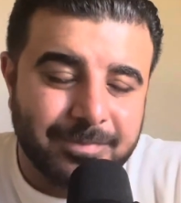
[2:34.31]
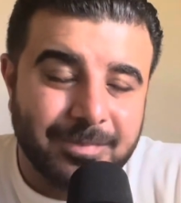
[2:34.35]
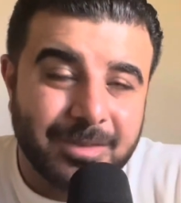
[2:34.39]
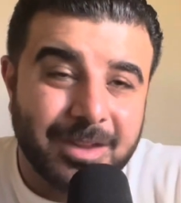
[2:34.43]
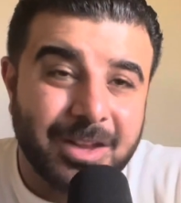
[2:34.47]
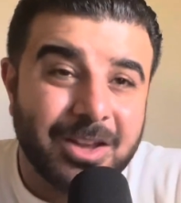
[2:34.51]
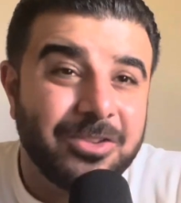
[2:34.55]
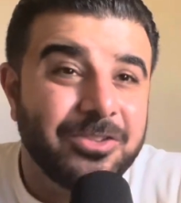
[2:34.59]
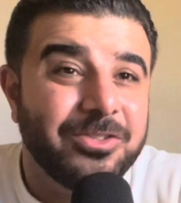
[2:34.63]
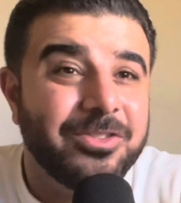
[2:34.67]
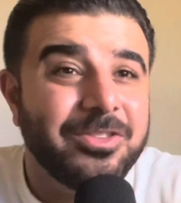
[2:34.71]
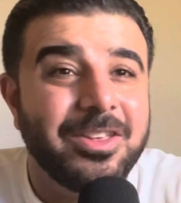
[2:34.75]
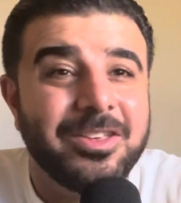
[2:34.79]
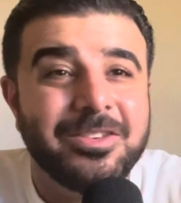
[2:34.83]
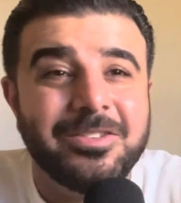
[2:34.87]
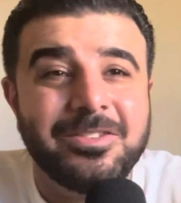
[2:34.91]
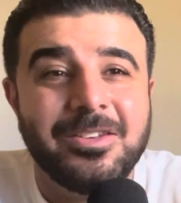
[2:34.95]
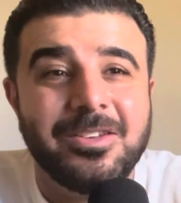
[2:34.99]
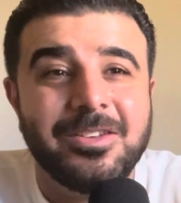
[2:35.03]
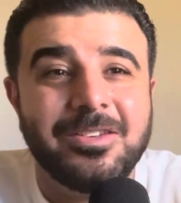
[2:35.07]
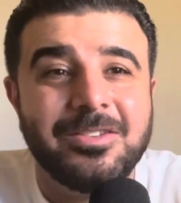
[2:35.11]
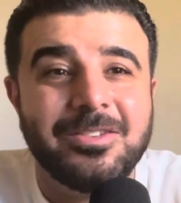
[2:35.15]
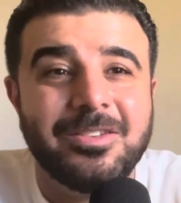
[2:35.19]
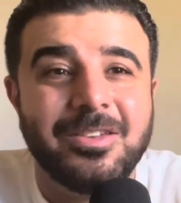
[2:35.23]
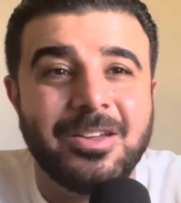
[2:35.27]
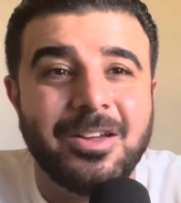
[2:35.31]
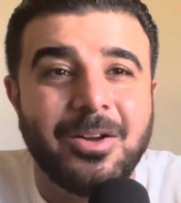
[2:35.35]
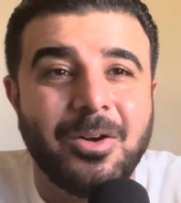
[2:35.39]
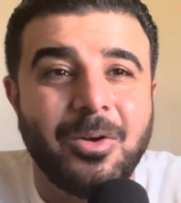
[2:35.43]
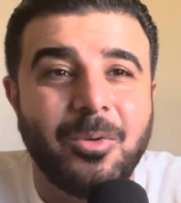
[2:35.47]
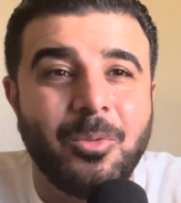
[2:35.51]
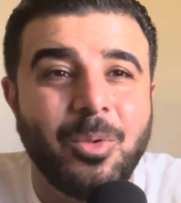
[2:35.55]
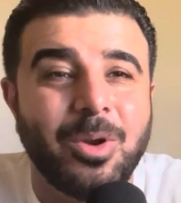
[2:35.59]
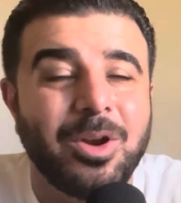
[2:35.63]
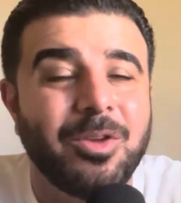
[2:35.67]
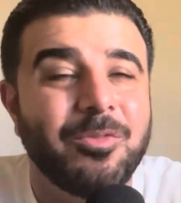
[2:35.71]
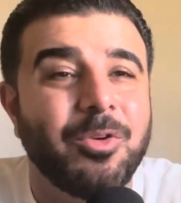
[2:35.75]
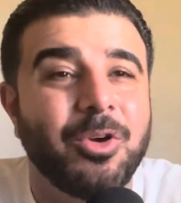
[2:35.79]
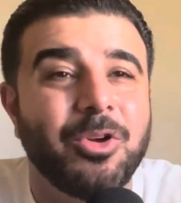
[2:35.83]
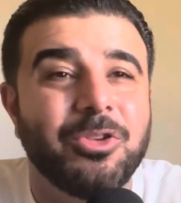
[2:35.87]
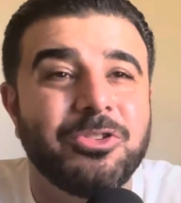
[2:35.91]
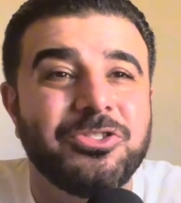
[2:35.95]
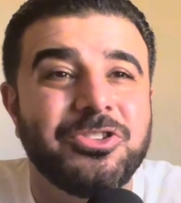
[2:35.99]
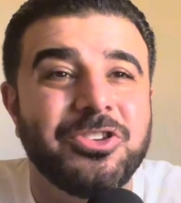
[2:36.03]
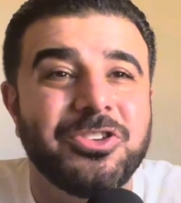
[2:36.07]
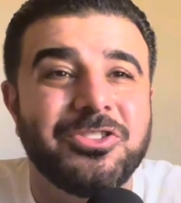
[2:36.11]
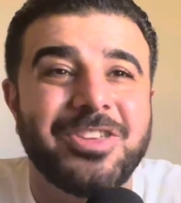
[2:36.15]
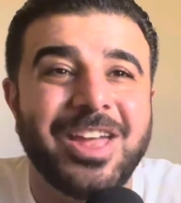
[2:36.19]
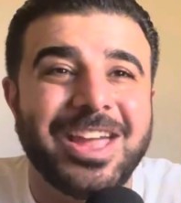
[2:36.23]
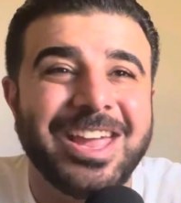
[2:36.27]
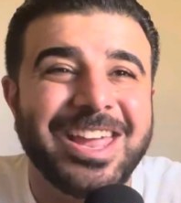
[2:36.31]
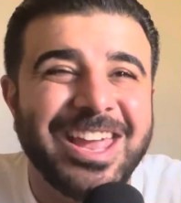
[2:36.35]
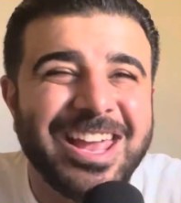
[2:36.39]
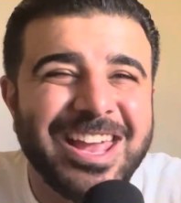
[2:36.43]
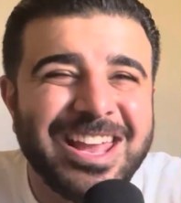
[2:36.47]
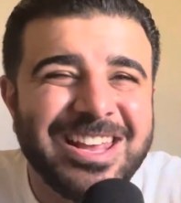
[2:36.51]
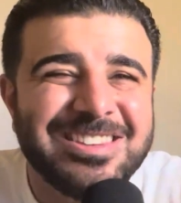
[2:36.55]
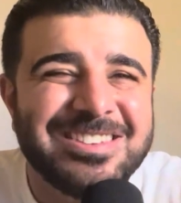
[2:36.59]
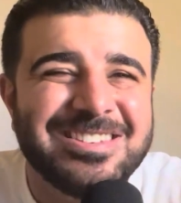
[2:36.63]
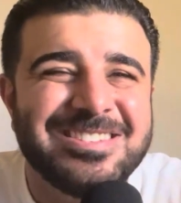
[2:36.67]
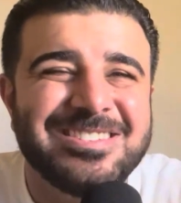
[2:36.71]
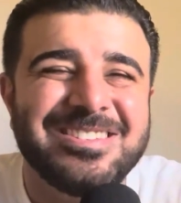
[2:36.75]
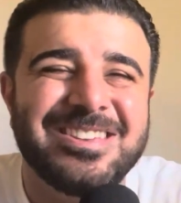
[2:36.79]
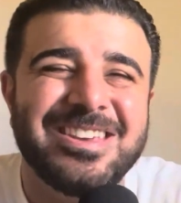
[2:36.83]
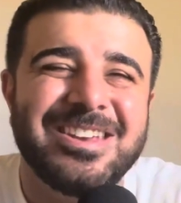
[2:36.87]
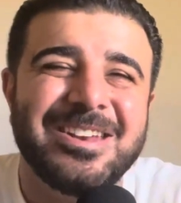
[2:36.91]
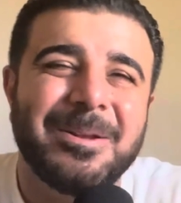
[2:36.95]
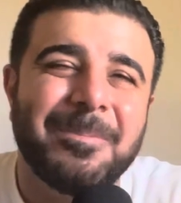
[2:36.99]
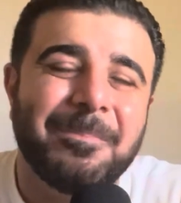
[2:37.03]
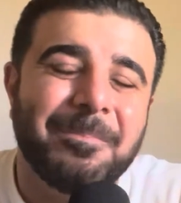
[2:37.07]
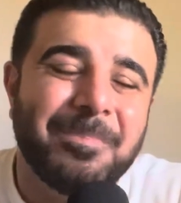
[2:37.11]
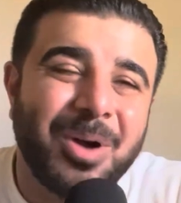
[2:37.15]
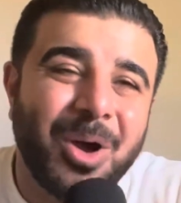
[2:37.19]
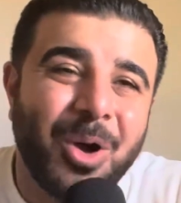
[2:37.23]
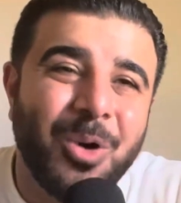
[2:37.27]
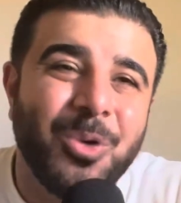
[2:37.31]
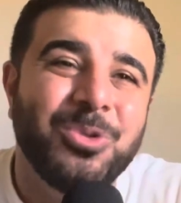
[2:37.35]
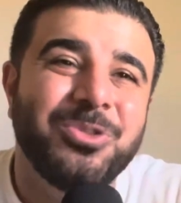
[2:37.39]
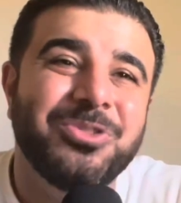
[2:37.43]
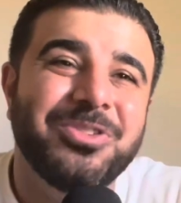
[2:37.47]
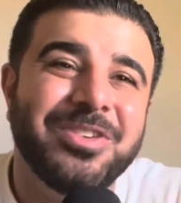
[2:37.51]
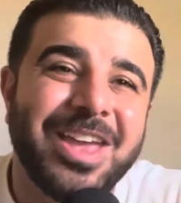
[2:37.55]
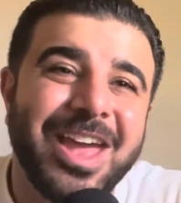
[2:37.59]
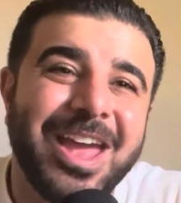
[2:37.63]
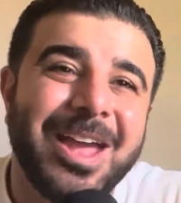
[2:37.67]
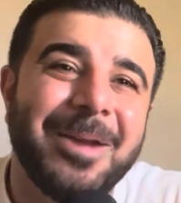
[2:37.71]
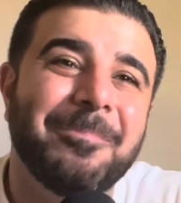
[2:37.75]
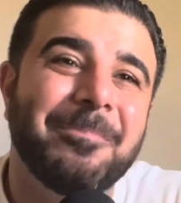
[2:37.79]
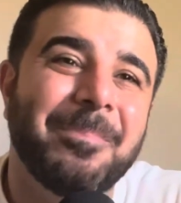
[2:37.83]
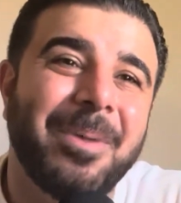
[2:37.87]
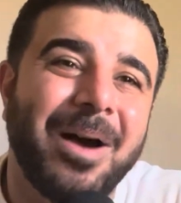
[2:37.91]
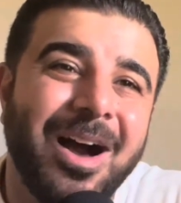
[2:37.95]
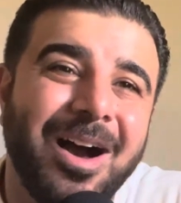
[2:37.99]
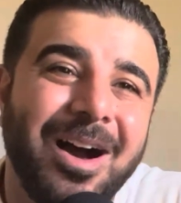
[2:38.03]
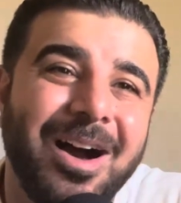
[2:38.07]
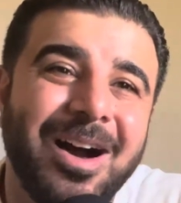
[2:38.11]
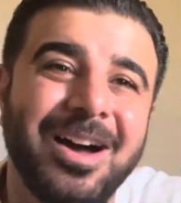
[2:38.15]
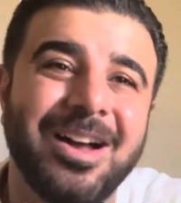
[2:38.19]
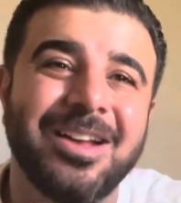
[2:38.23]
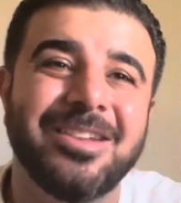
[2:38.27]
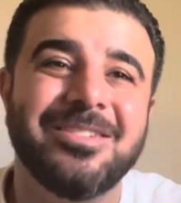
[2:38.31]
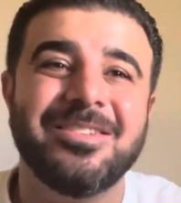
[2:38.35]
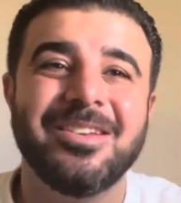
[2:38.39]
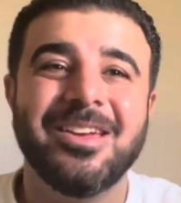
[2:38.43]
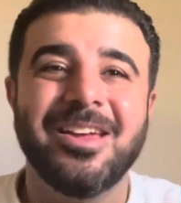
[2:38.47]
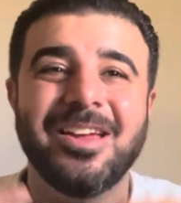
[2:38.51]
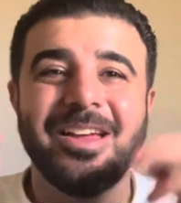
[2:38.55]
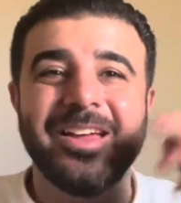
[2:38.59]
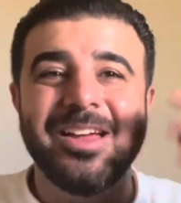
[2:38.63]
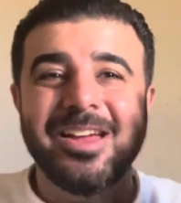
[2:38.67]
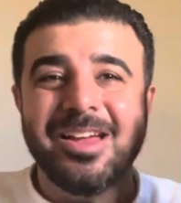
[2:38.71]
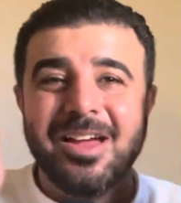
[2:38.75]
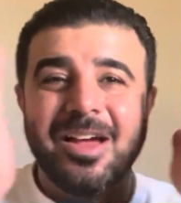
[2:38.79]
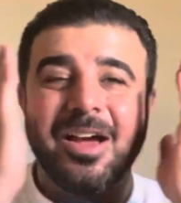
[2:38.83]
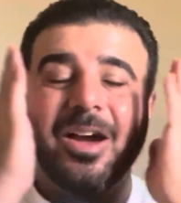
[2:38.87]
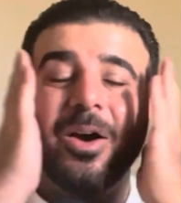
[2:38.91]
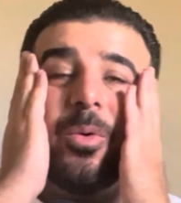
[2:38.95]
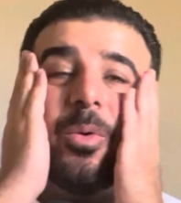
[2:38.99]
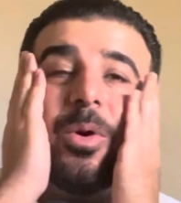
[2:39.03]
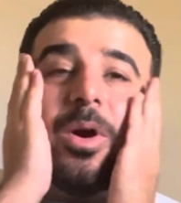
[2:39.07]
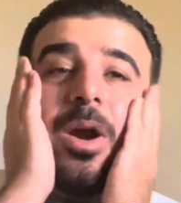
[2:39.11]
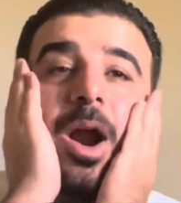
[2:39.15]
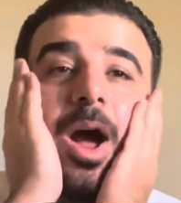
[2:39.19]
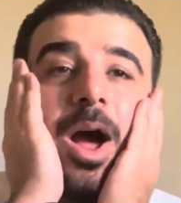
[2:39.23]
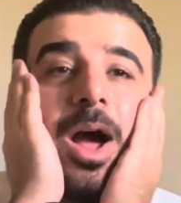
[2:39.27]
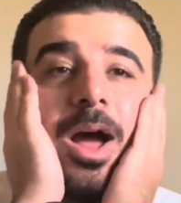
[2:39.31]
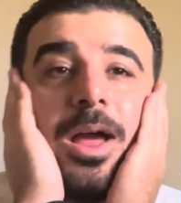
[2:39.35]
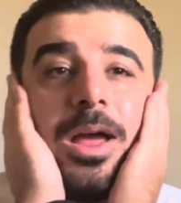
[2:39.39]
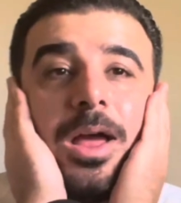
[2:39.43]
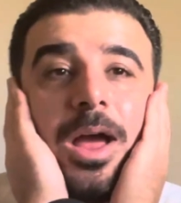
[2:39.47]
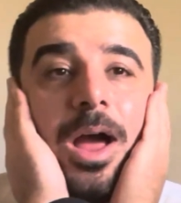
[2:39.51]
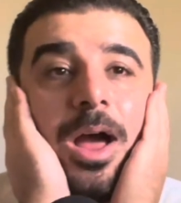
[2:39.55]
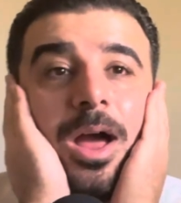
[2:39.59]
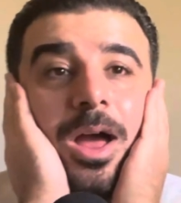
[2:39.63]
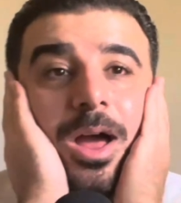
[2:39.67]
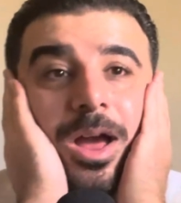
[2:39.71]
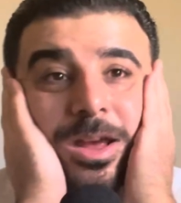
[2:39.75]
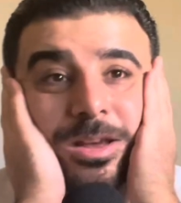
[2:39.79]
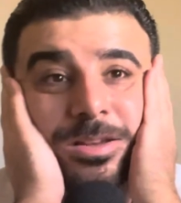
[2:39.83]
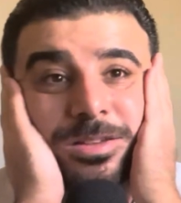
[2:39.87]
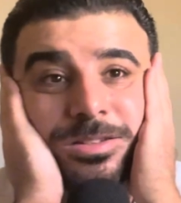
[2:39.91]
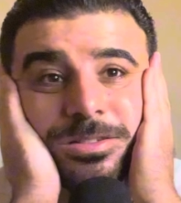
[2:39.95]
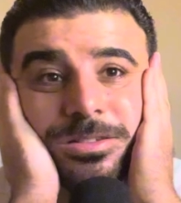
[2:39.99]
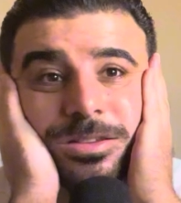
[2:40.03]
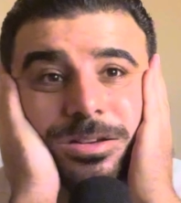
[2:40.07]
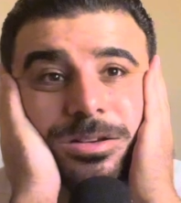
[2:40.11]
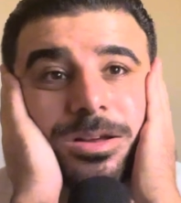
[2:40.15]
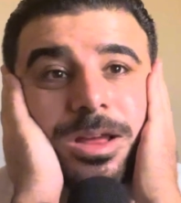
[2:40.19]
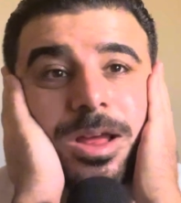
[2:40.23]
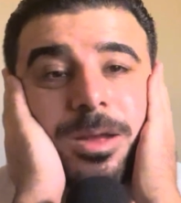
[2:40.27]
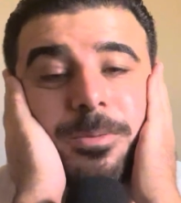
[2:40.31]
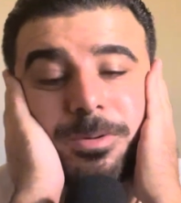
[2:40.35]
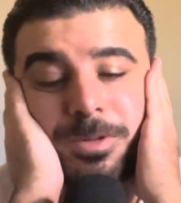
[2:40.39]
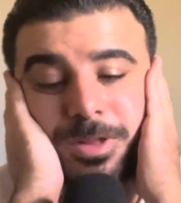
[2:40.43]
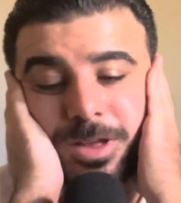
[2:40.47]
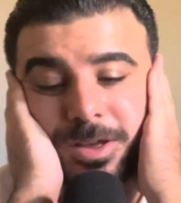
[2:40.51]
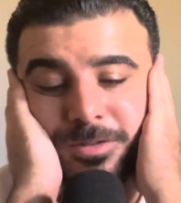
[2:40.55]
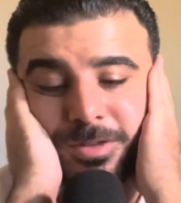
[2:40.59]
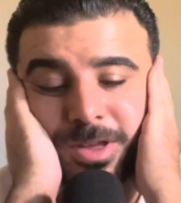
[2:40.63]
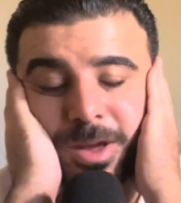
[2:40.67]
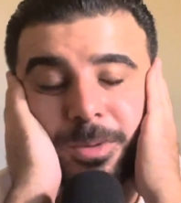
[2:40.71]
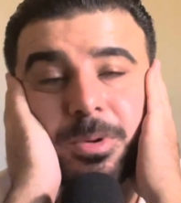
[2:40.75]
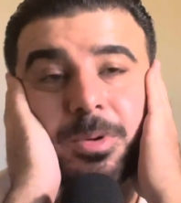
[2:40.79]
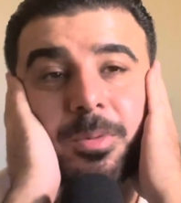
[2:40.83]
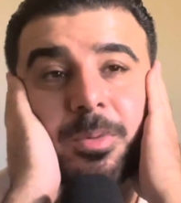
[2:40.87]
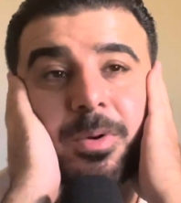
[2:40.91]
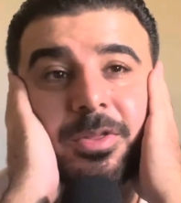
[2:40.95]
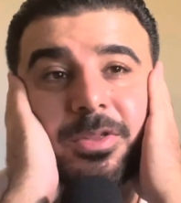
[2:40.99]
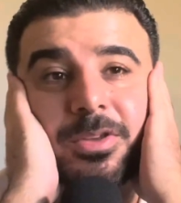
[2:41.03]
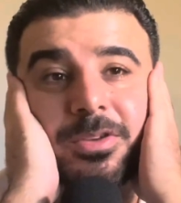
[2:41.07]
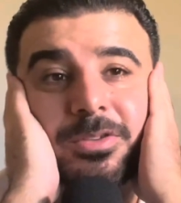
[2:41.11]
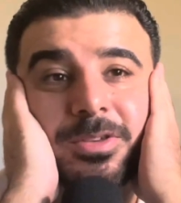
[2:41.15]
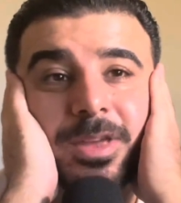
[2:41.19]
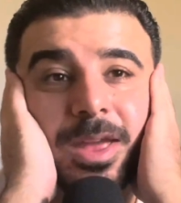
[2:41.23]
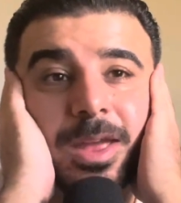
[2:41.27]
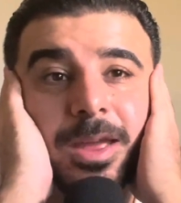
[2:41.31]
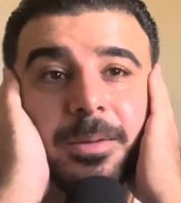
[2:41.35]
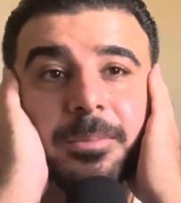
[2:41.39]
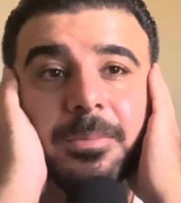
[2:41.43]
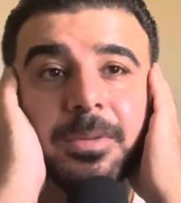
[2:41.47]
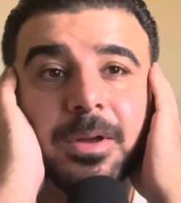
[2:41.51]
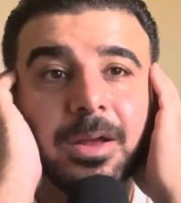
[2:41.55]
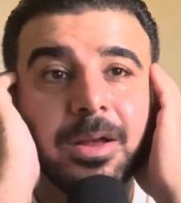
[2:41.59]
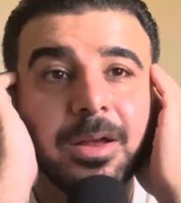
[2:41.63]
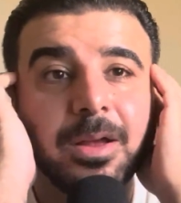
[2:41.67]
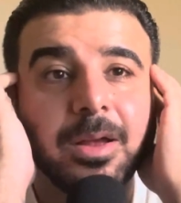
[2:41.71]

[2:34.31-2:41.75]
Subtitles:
because this is one of those just like instant post-game pods where I still can't believe that we won this game.